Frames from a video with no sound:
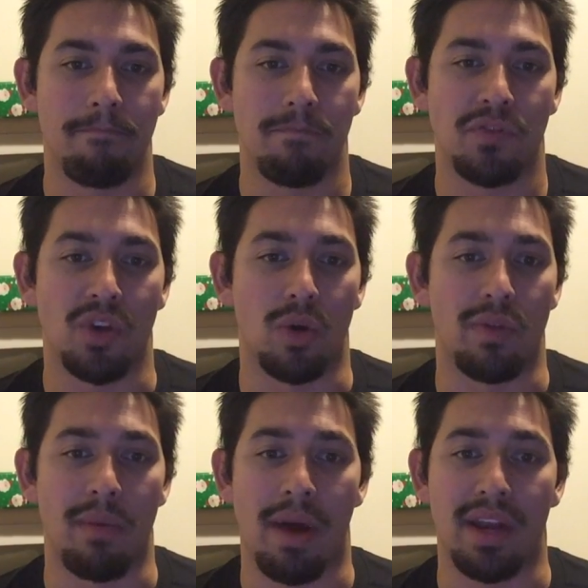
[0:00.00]
So
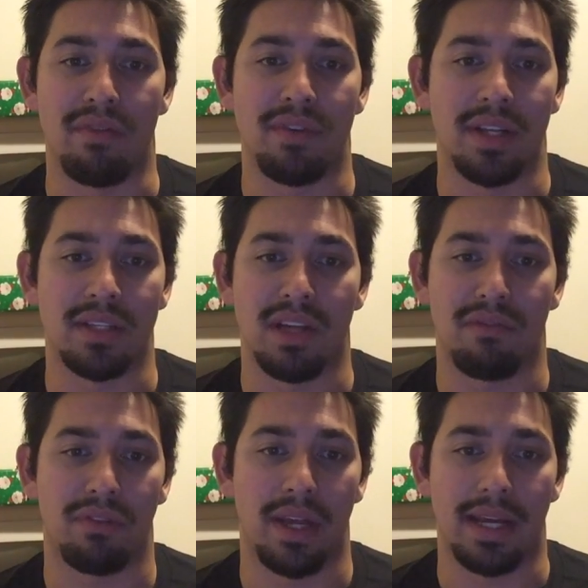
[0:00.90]
they might have done
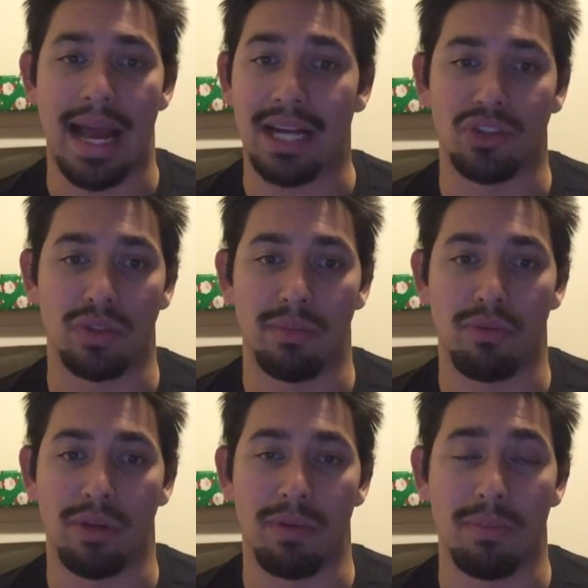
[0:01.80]
stuff like actually
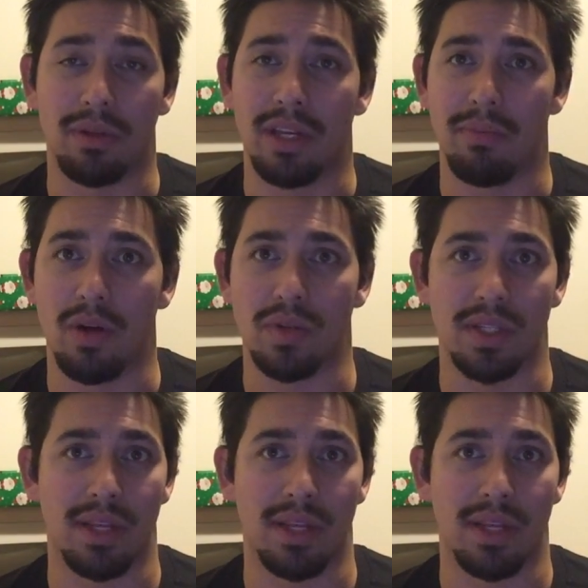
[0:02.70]
putting people in hypnosis.